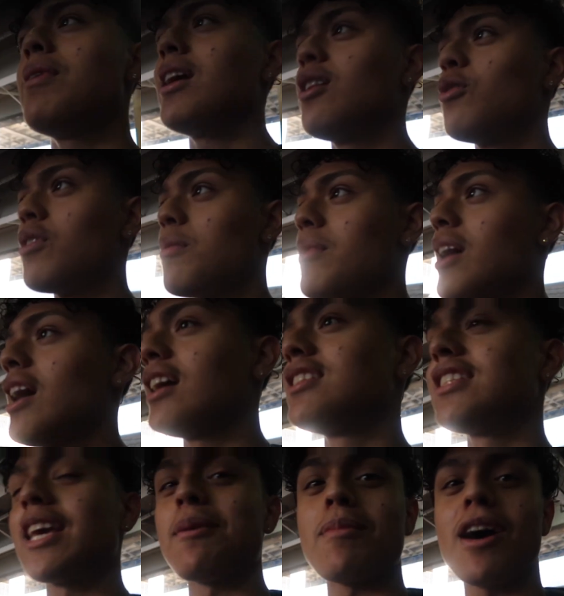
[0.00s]
don't know where I'm at. I
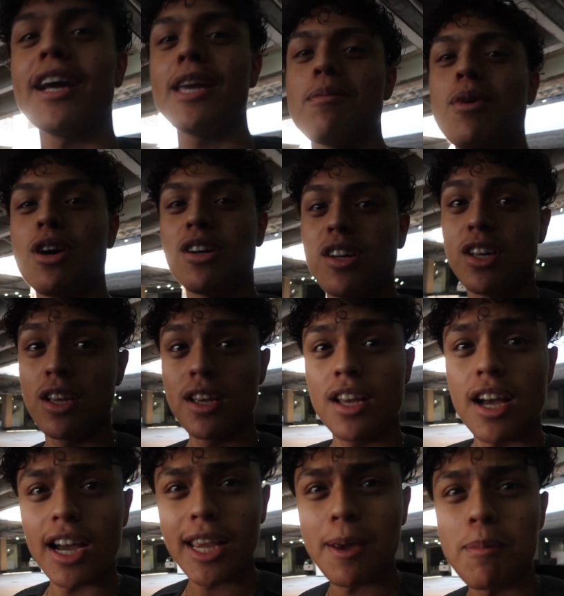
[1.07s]
just came. I came on.
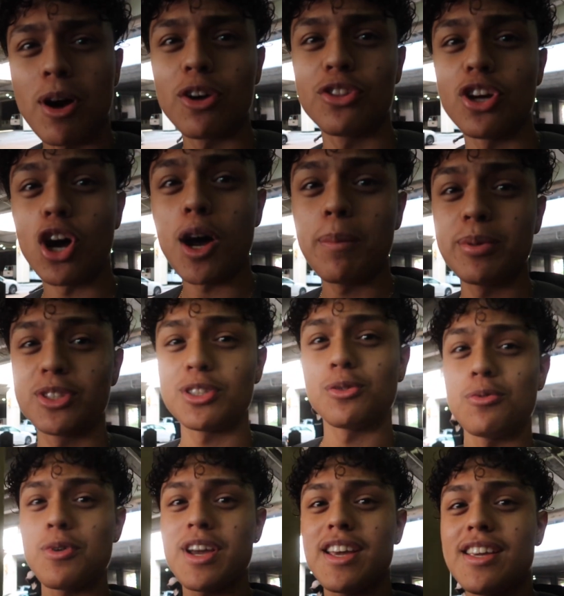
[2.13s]
I came on the
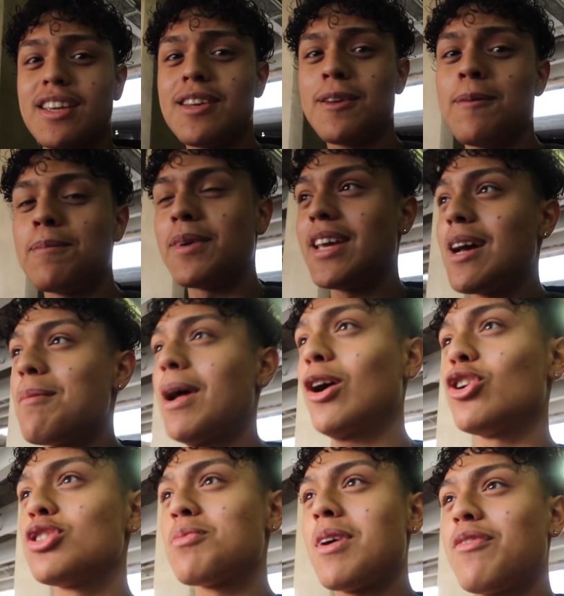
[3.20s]
opposite way. But yeah, I'm about to
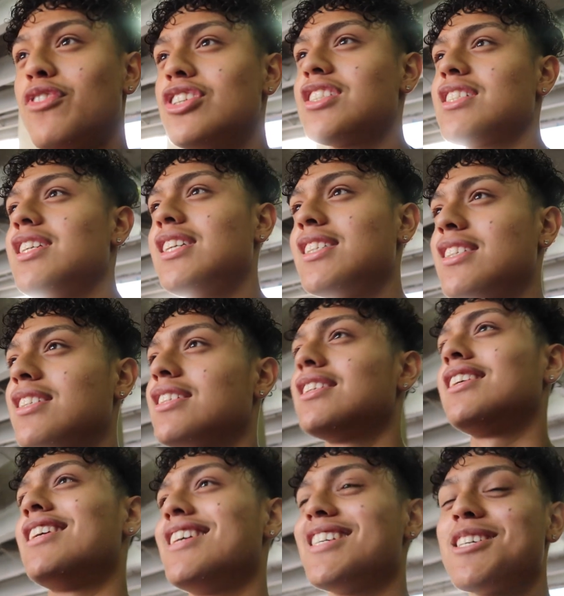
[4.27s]
go to my first class.
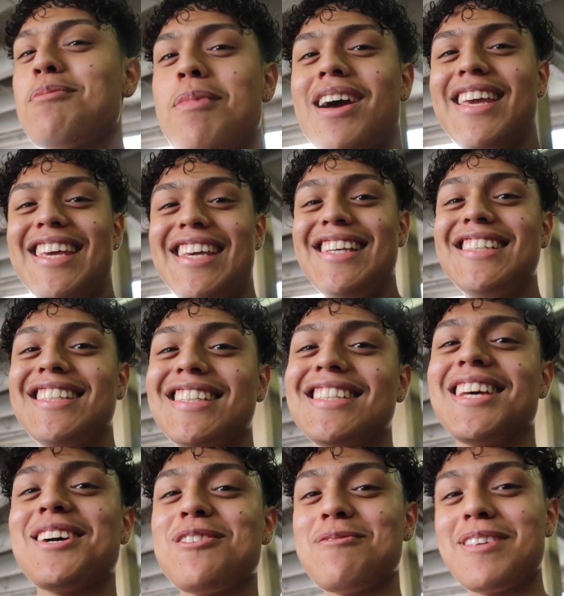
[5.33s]
Shit, by easy
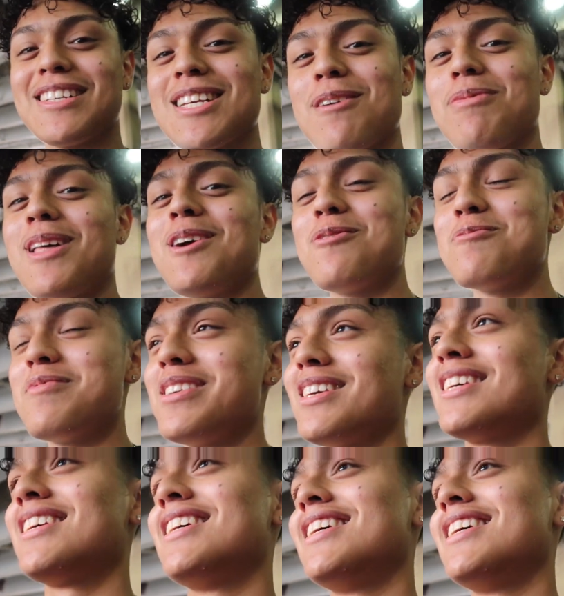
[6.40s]
as hell, man. Stop playing with me.